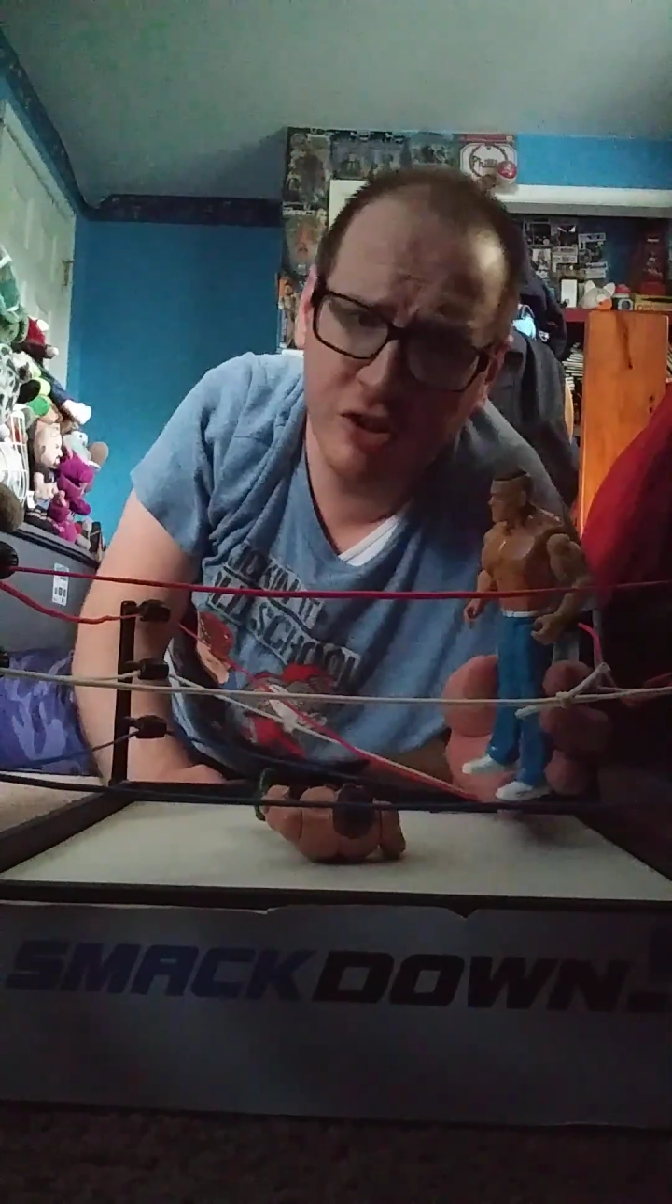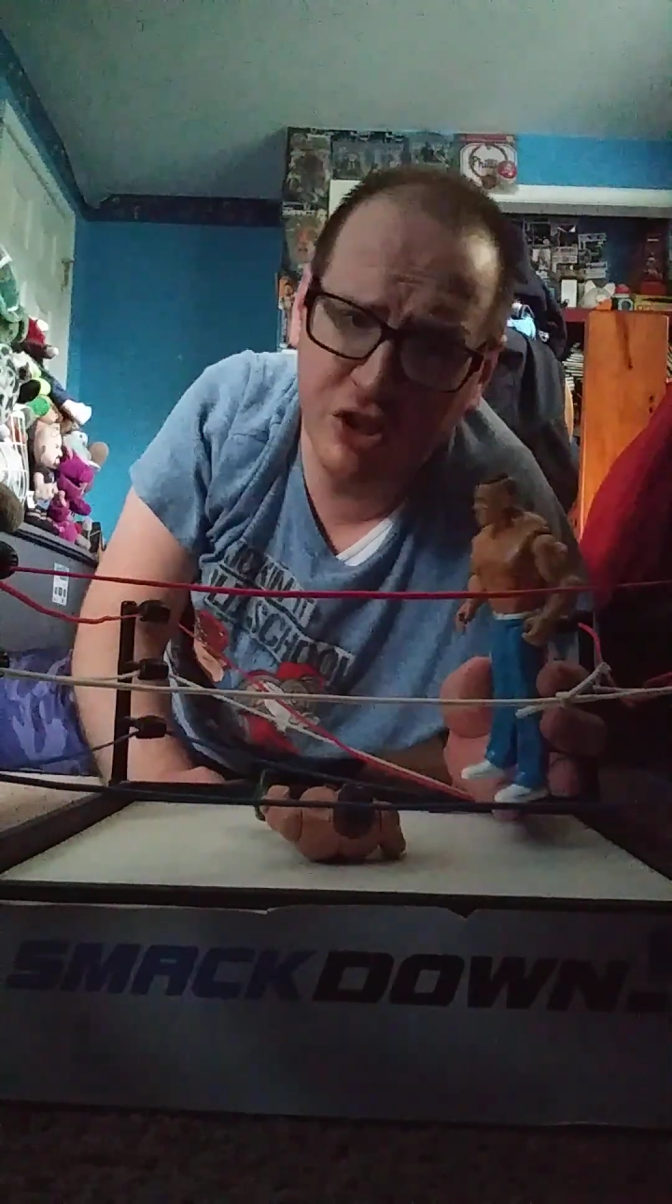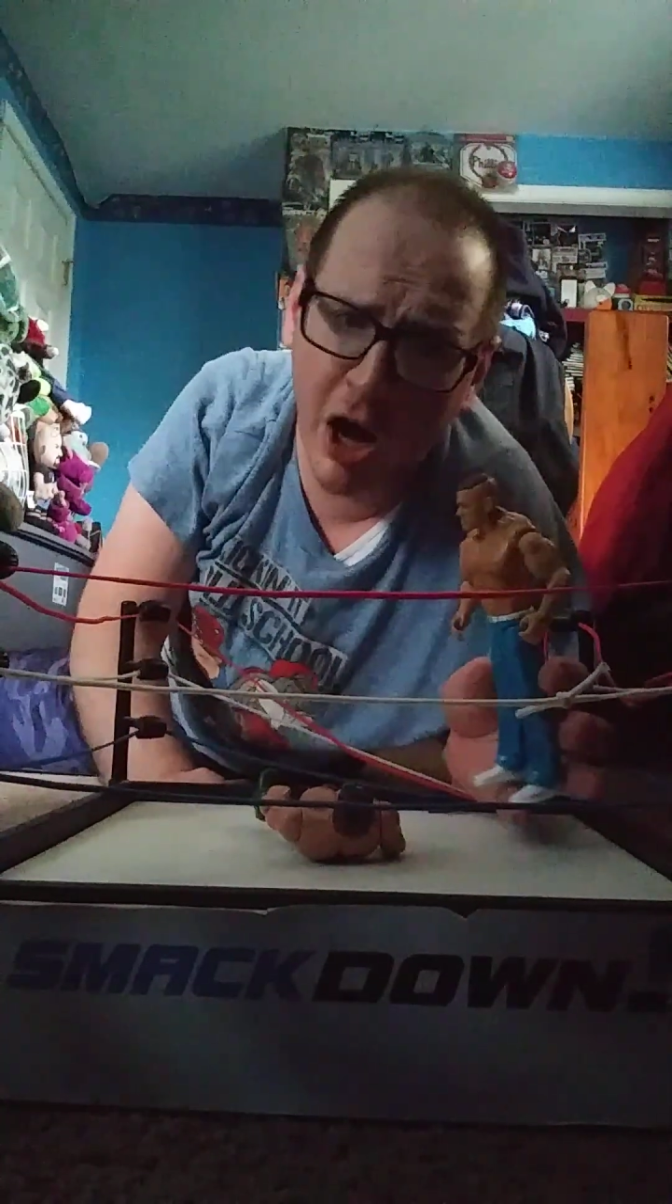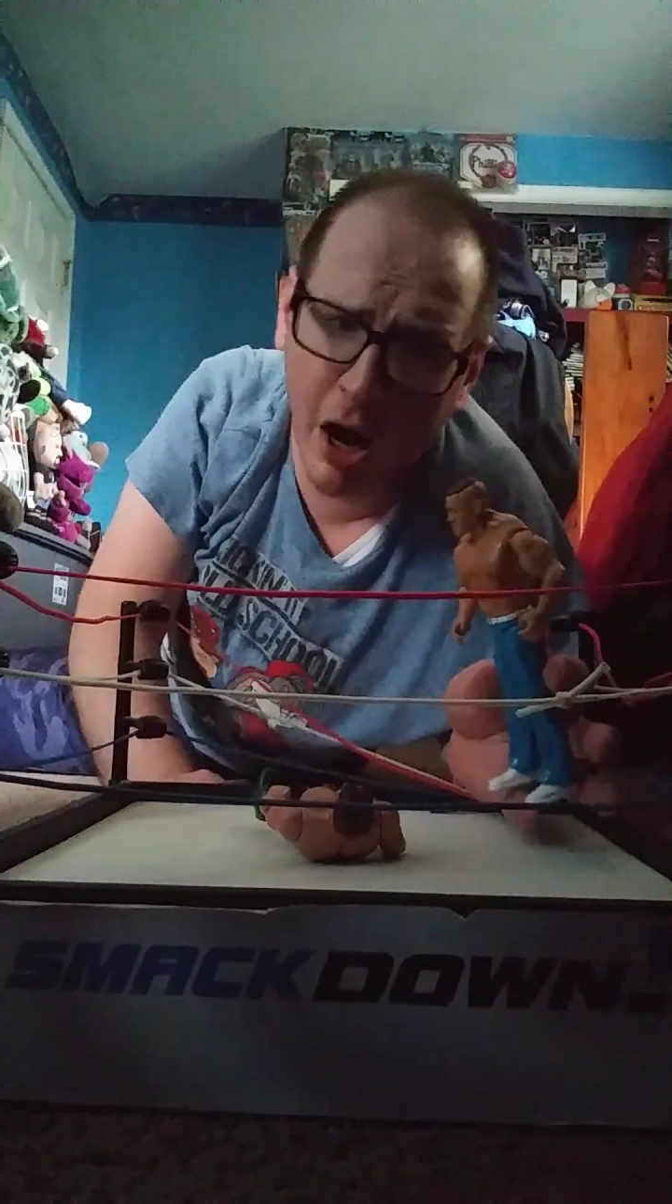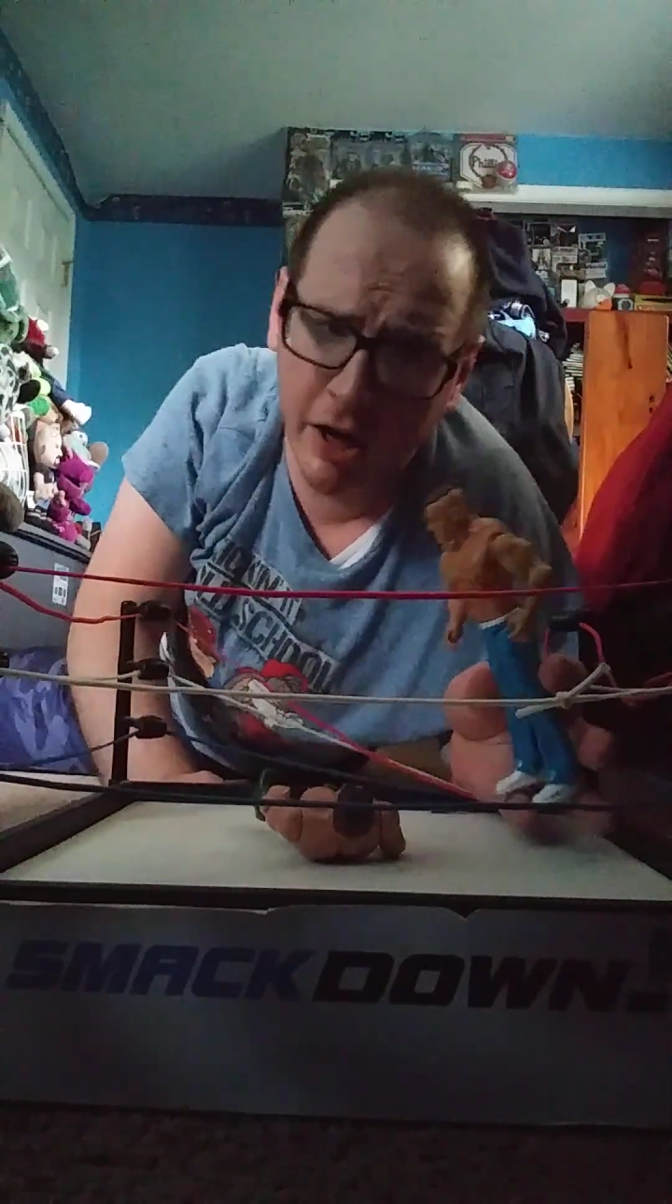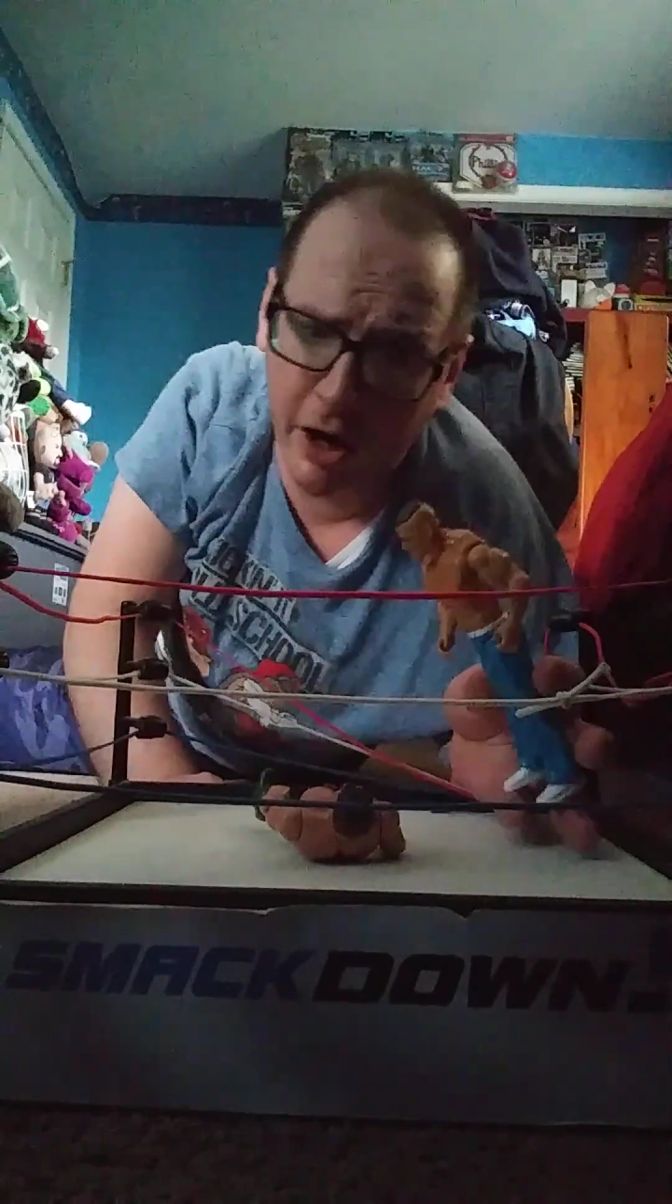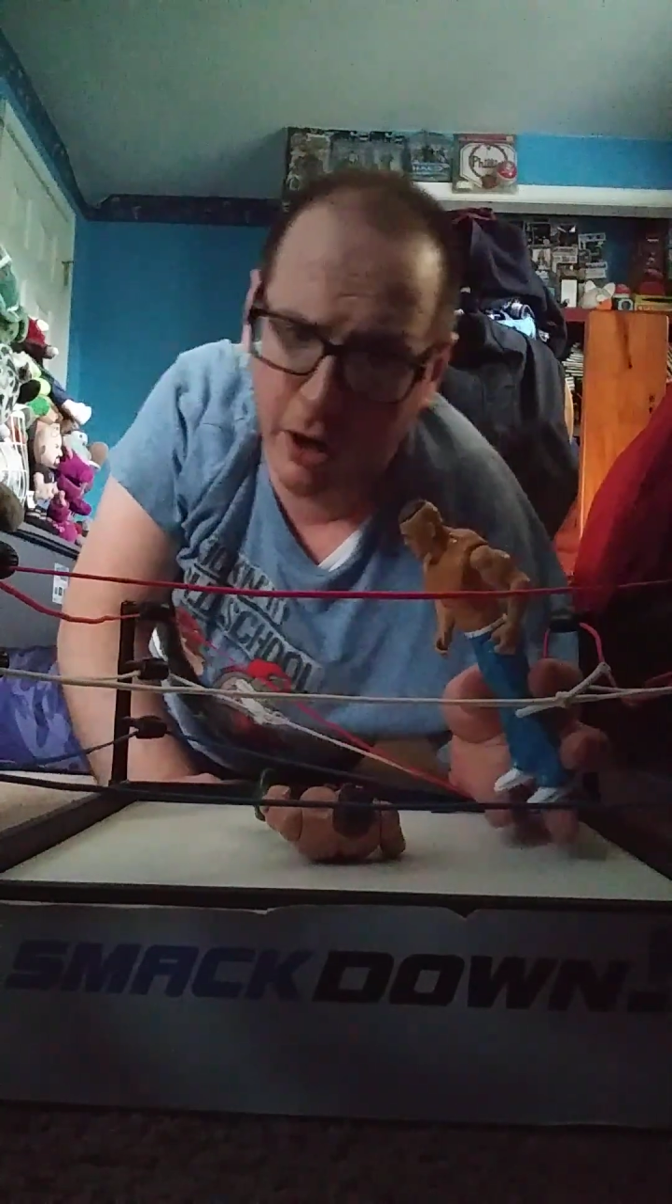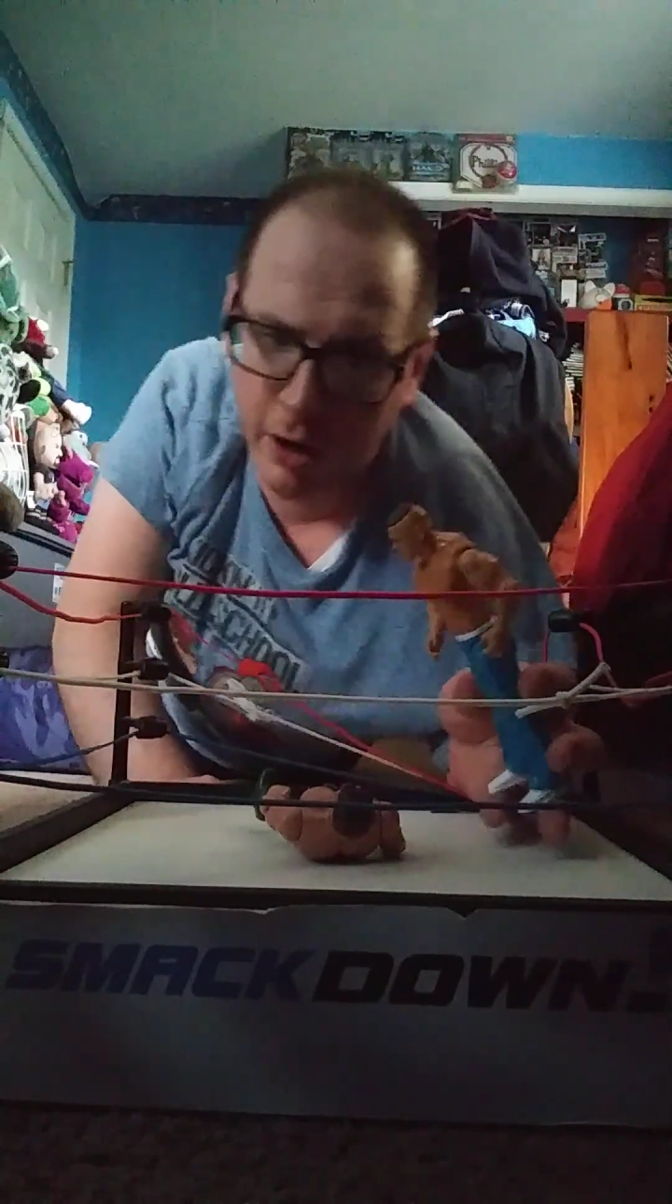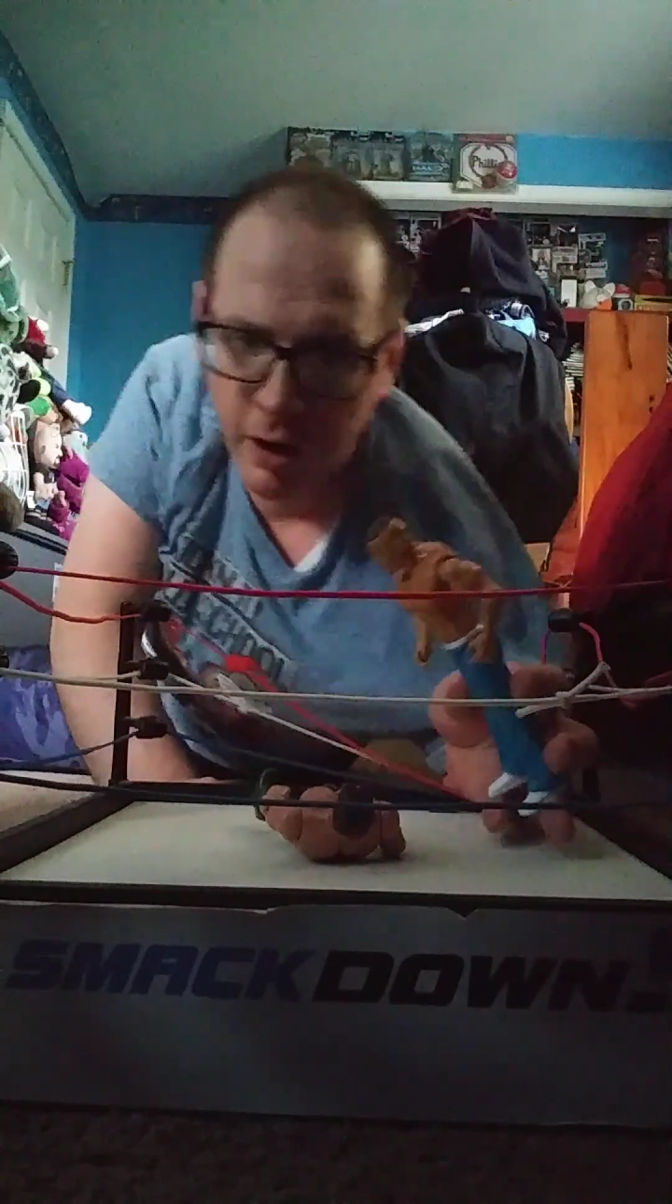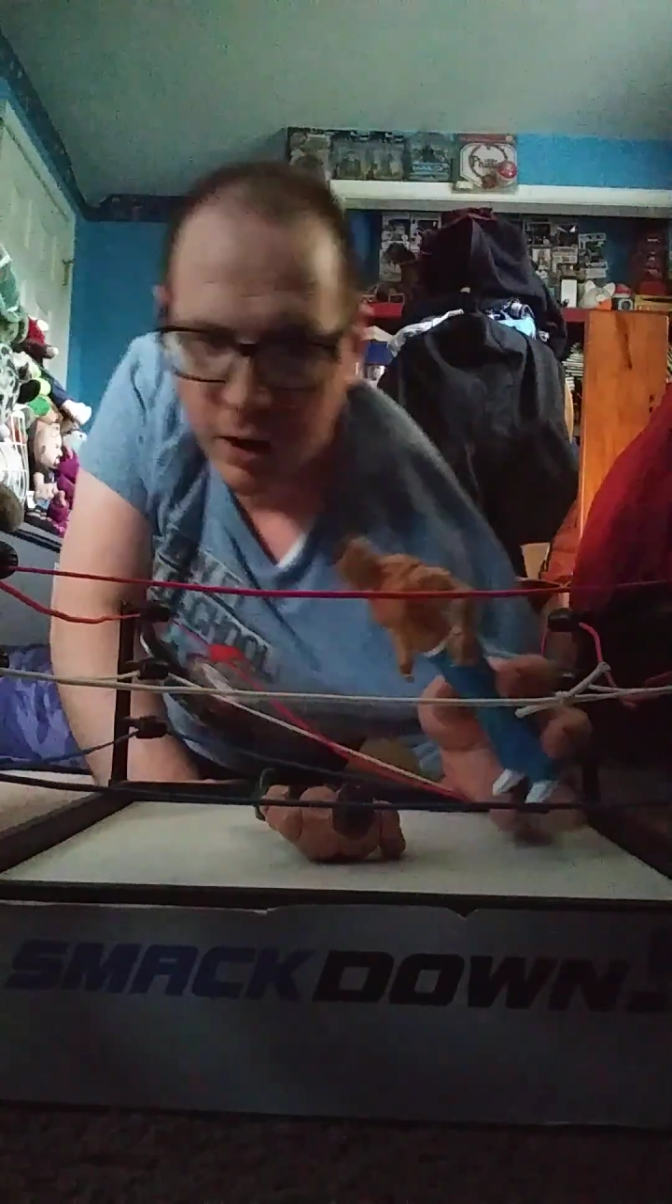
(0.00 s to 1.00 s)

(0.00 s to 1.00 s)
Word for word: Stunner.